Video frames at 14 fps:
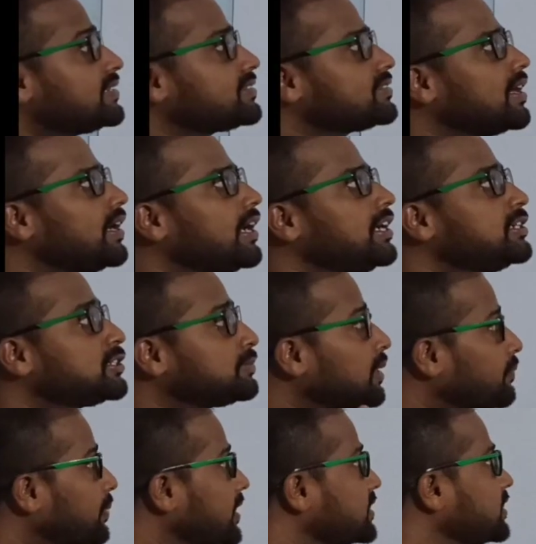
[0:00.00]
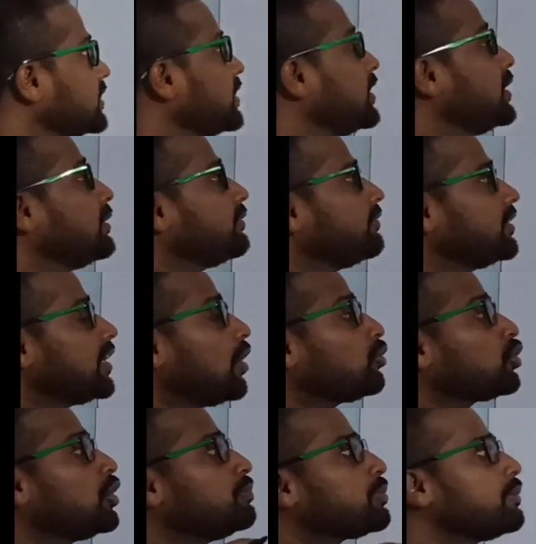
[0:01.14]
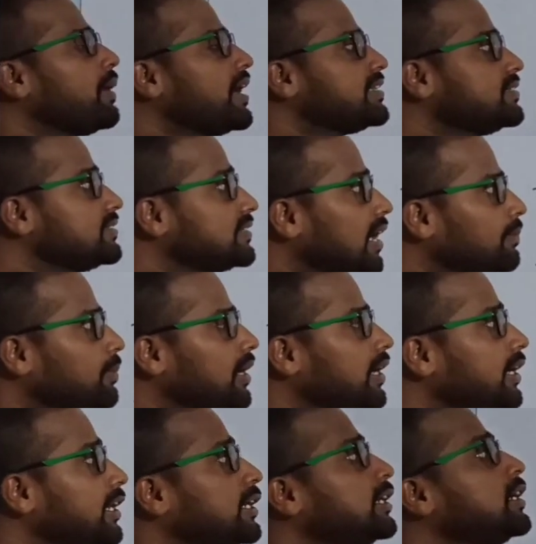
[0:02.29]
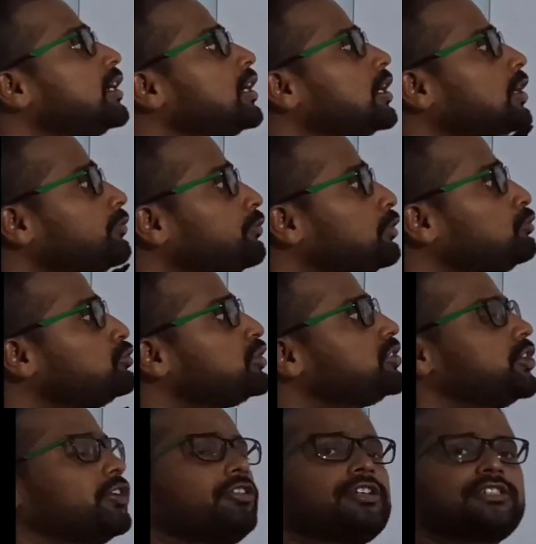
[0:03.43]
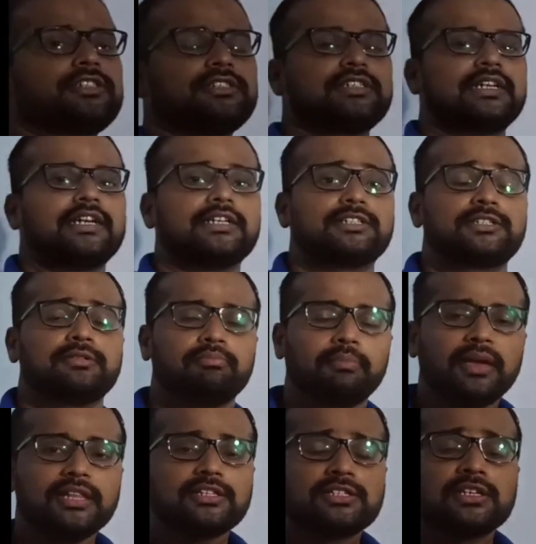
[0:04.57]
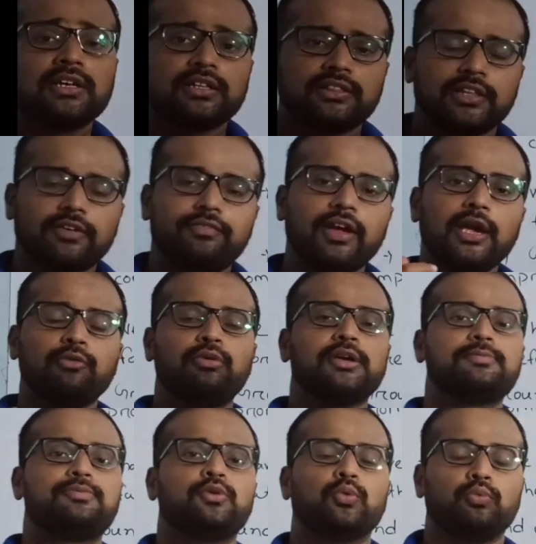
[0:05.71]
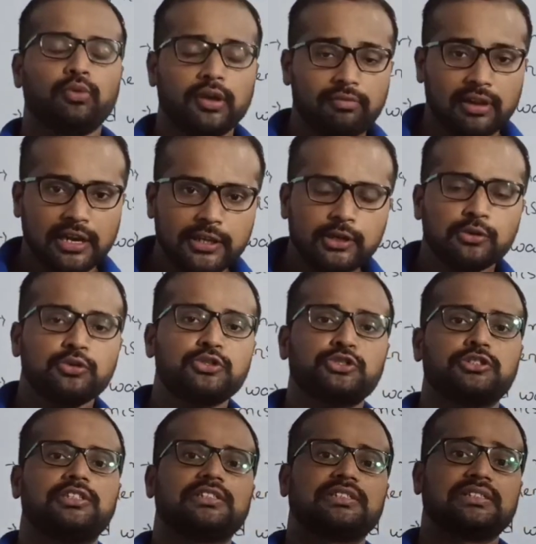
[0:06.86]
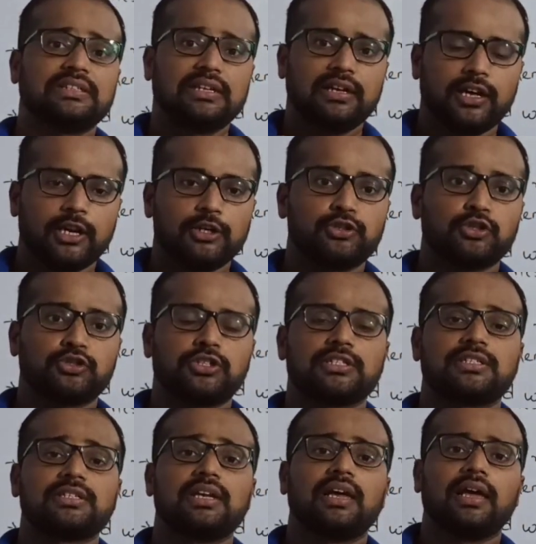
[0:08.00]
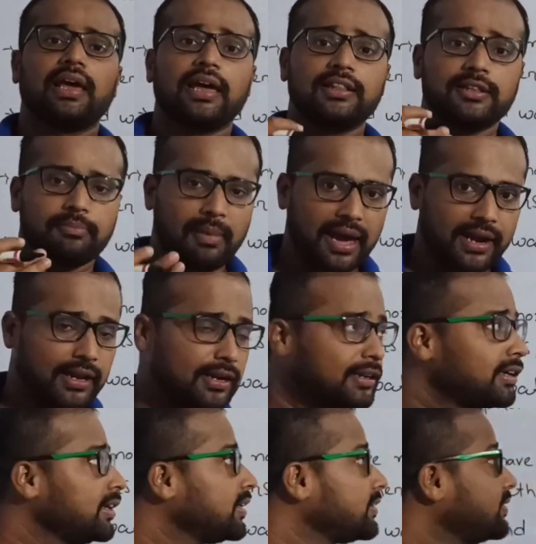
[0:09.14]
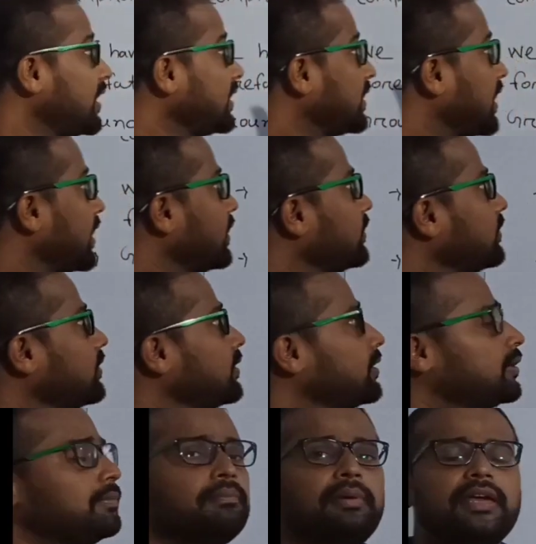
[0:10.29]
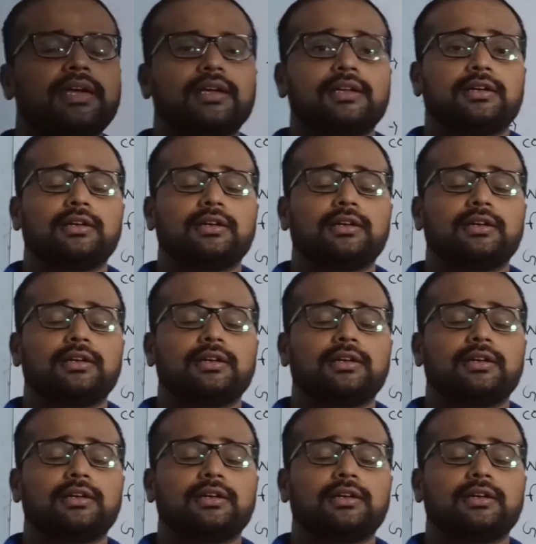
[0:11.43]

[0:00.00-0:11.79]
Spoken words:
the needs of the present without compromising the ability future generations needs. Means the way we will use these resources in the manner that can be